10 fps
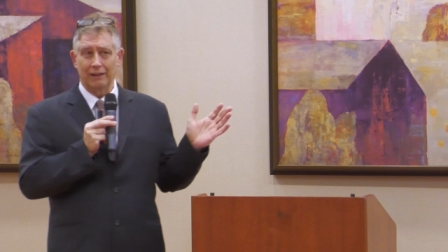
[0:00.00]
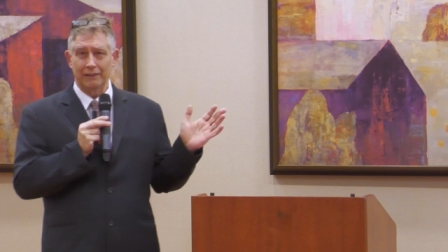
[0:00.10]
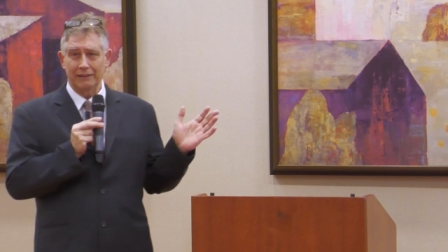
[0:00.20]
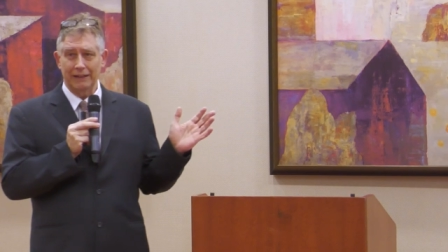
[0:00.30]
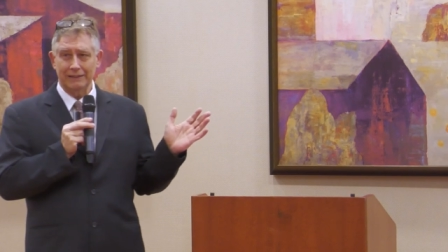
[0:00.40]

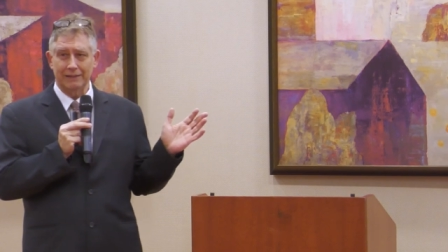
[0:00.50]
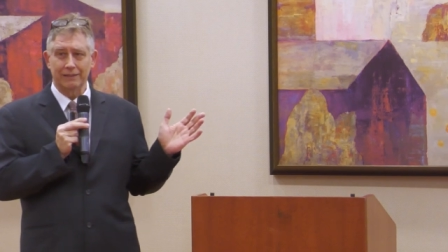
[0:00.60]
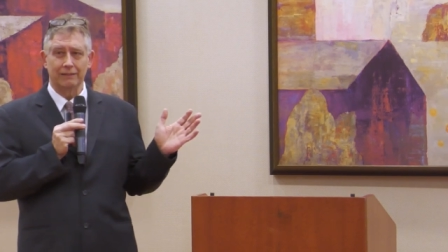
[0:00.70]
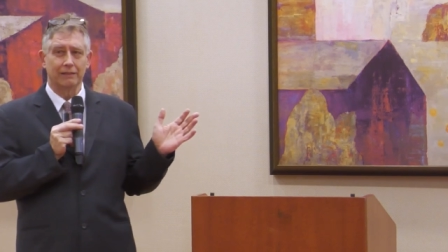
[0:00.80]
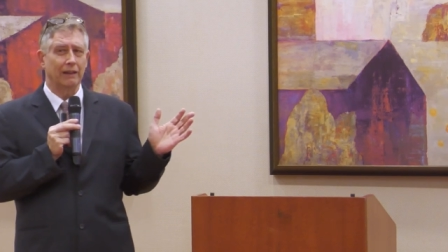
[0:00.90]
uh,
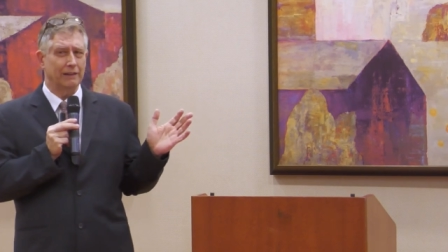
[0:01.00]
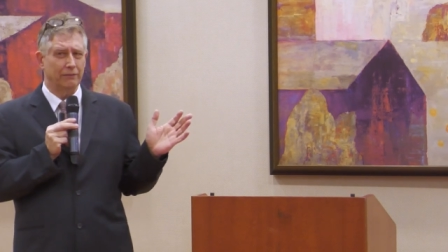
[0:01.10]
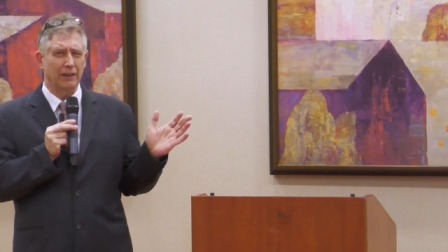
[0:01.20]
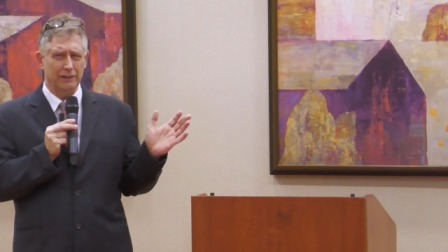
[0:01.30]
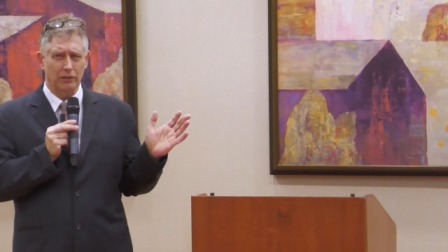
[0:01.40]
that's kind
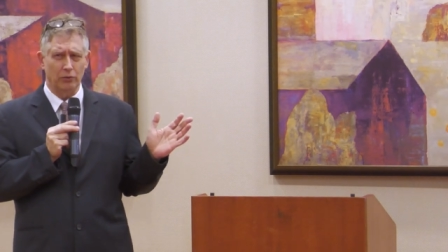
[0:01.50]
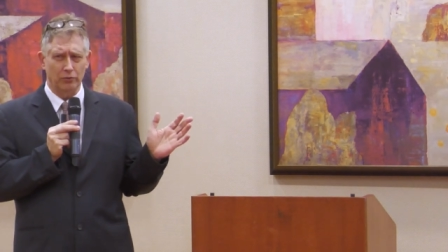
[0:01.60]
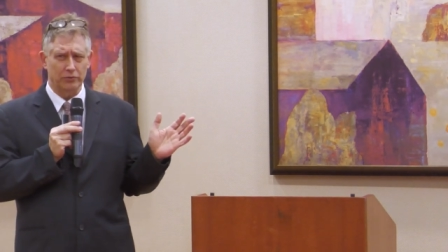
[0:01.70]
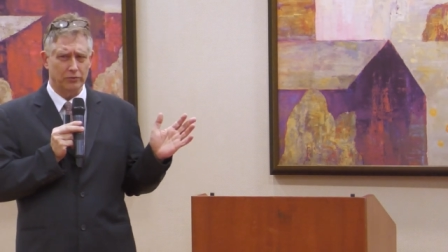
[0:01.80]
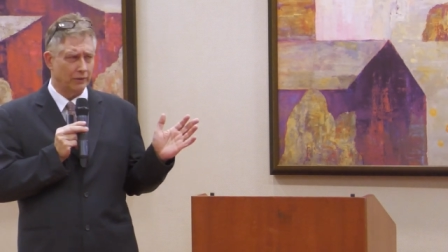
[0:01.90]
of not the
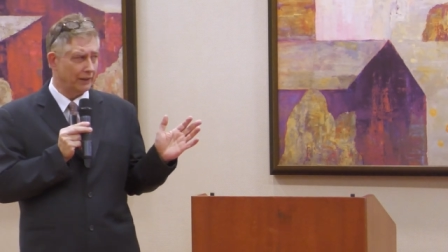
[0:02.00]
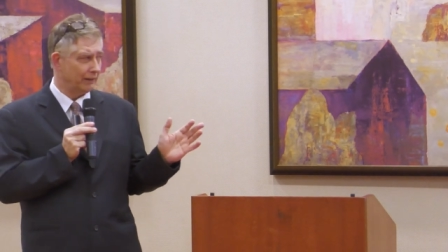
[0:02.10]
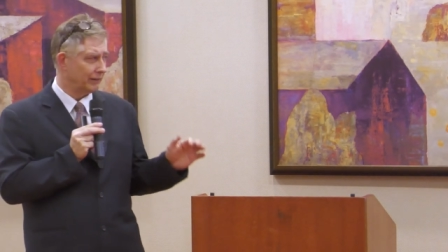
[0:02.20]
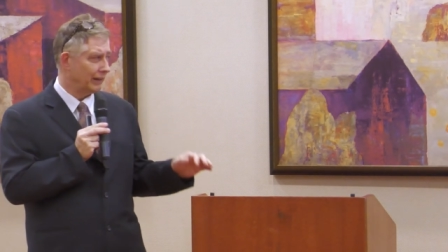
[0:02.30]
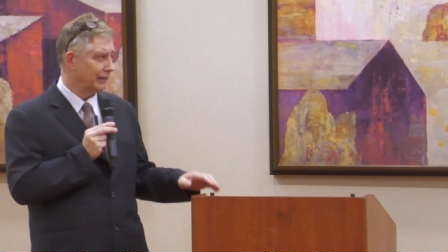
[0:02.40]
whole
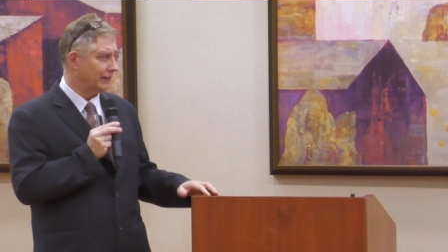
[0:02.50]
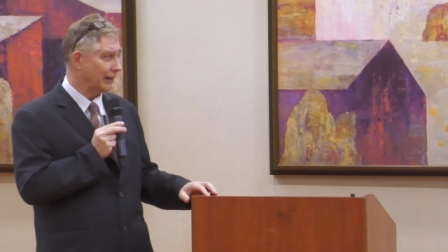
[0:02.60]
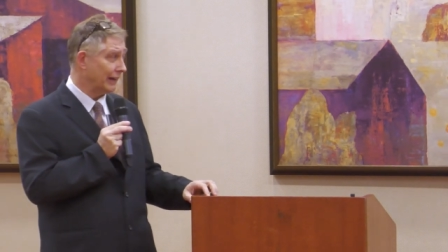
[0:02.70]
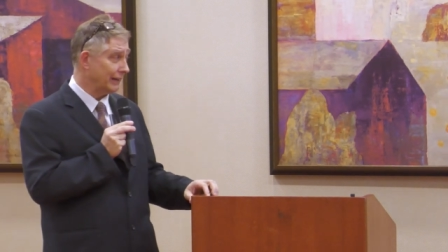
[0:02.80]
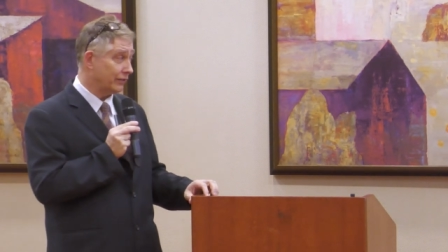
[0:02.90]
story. And
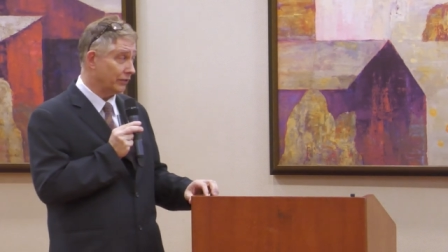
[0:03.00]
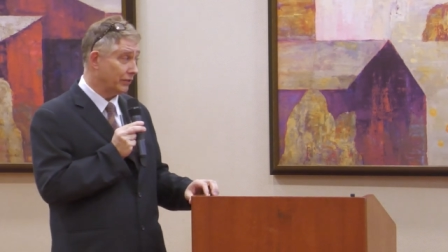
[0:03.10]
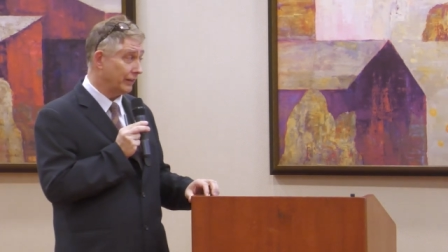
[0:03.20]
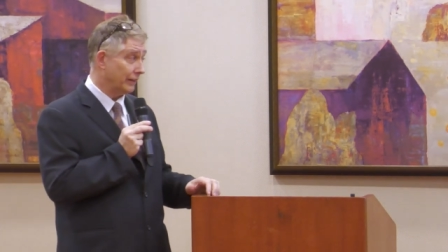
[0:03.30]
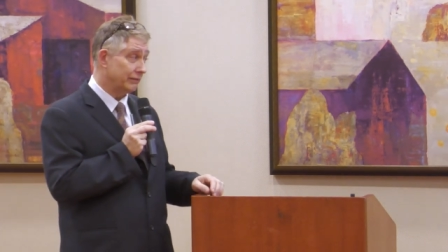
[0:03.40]
diets are
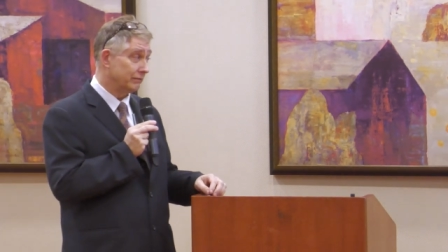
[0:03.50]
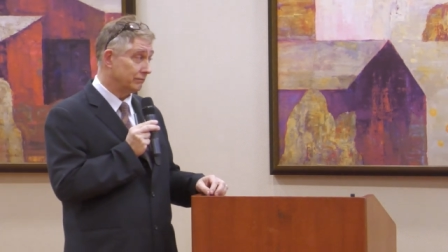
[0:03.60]
good.